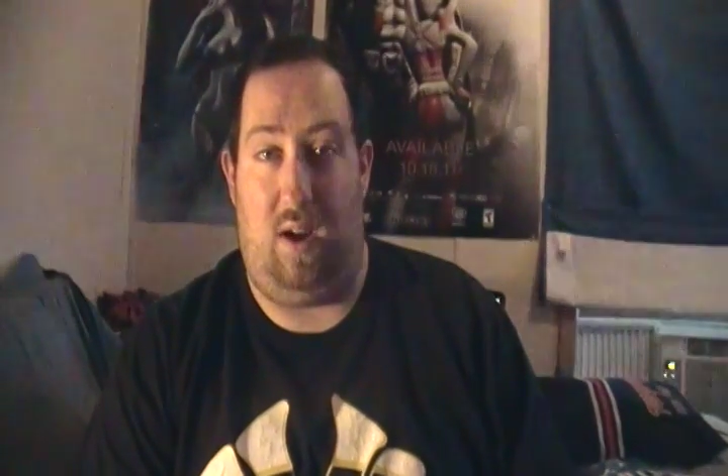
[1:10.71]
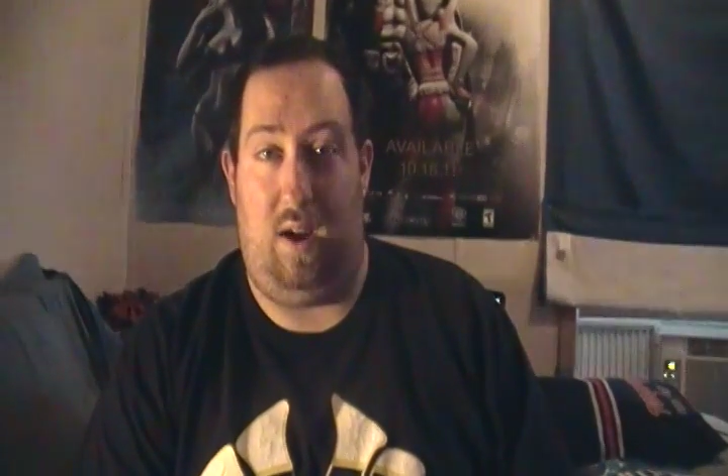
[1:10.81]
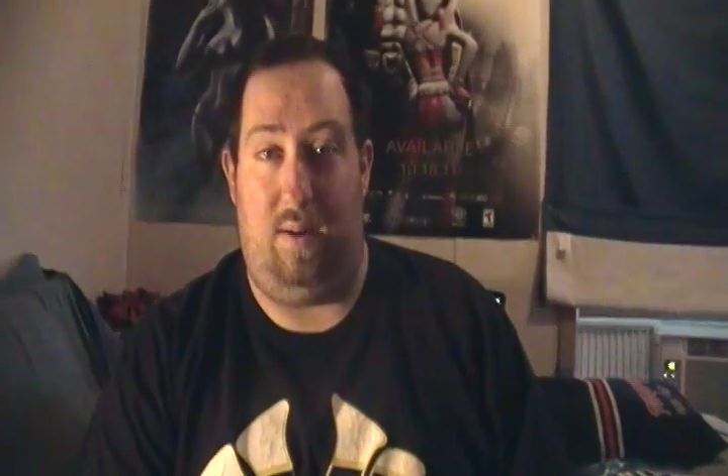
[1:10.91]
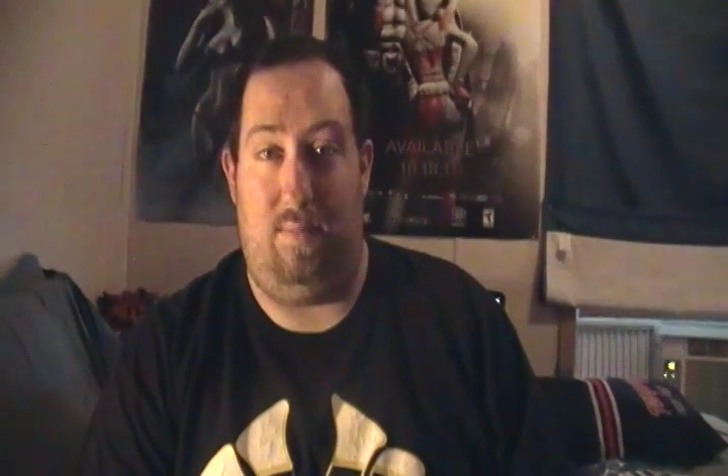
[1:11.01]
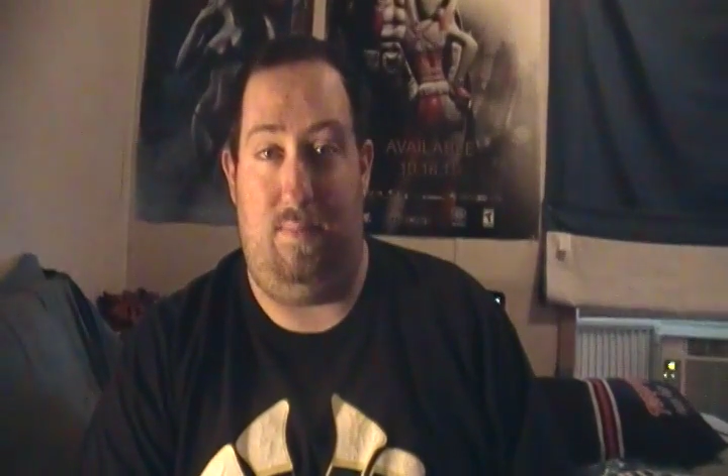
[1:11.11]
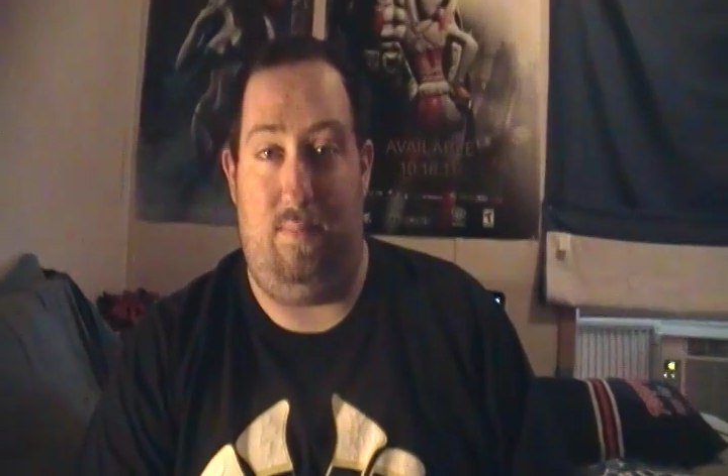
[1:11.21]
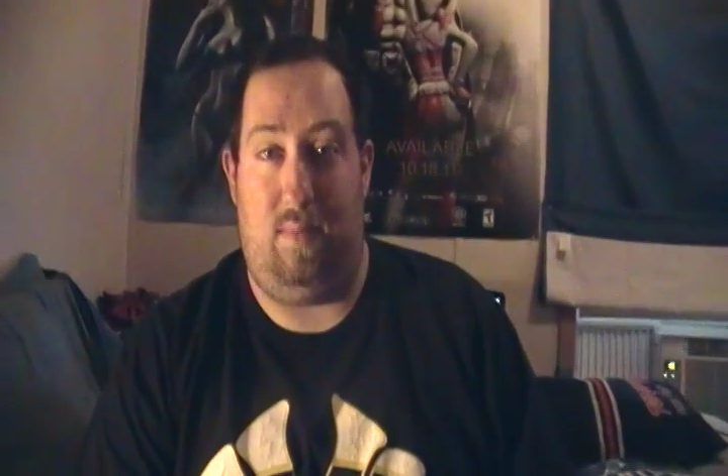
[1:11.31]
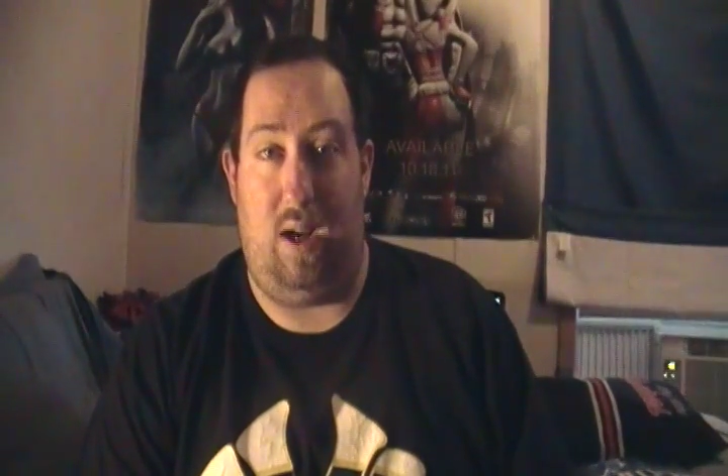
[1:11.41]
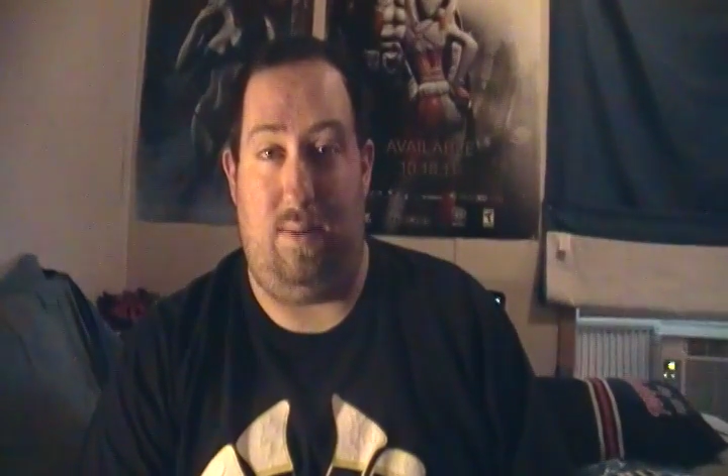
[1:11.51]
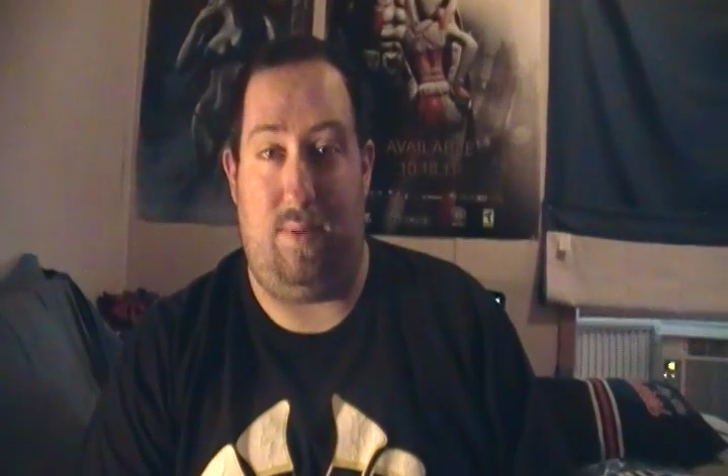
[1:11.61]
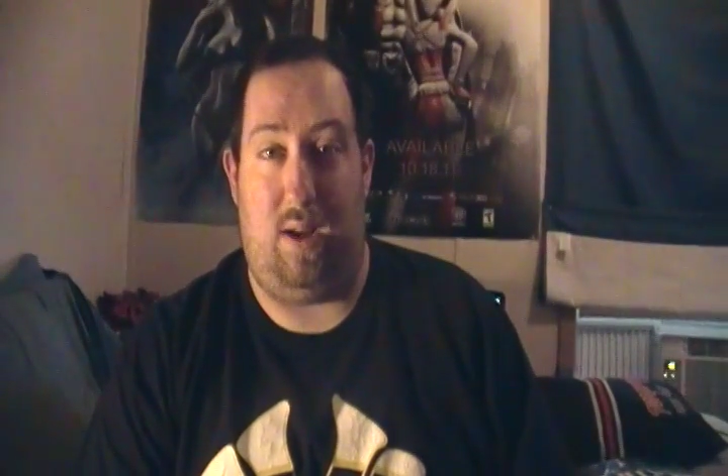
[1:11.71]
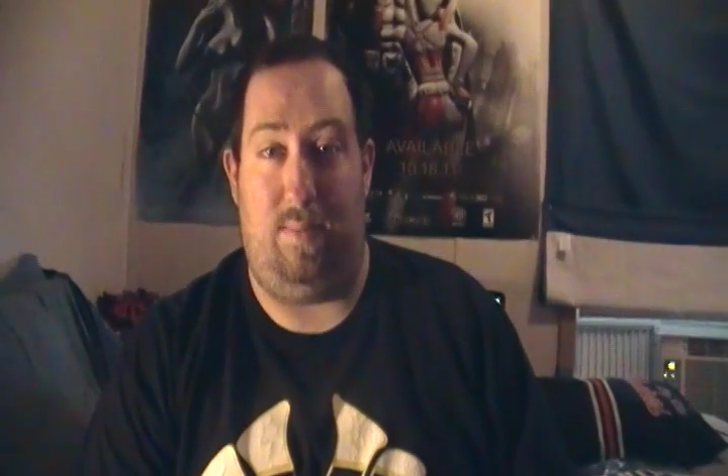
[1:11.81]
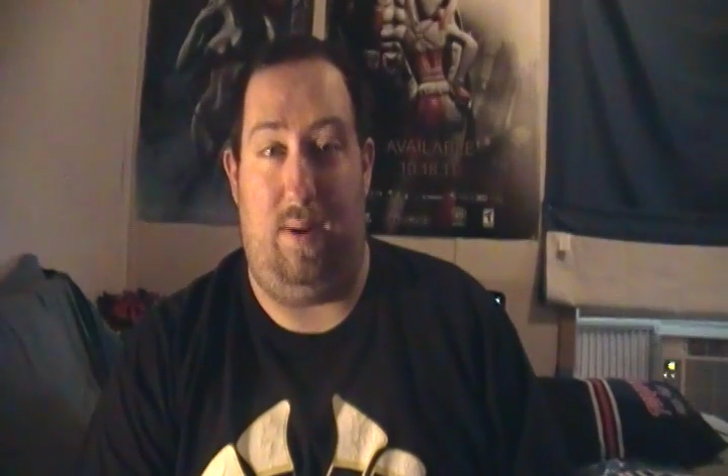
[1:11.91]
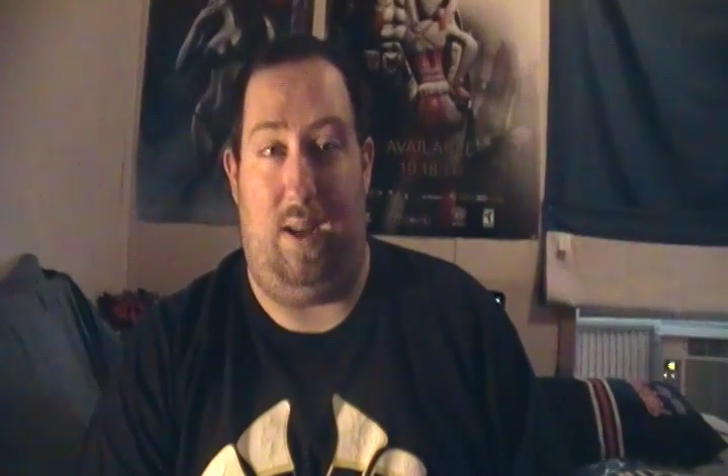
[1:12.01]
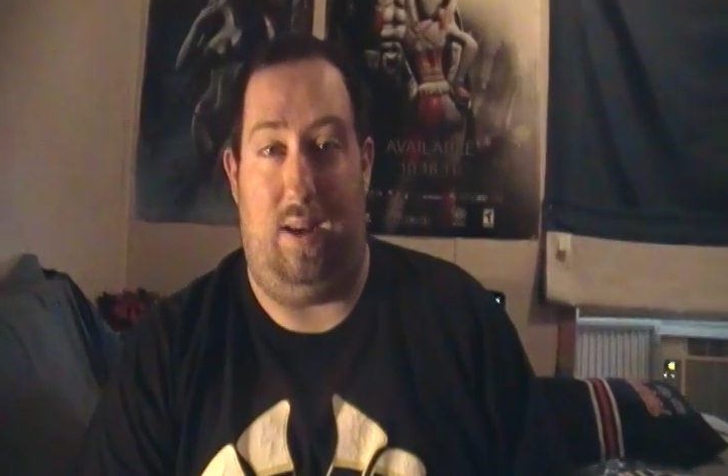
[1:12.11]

items up,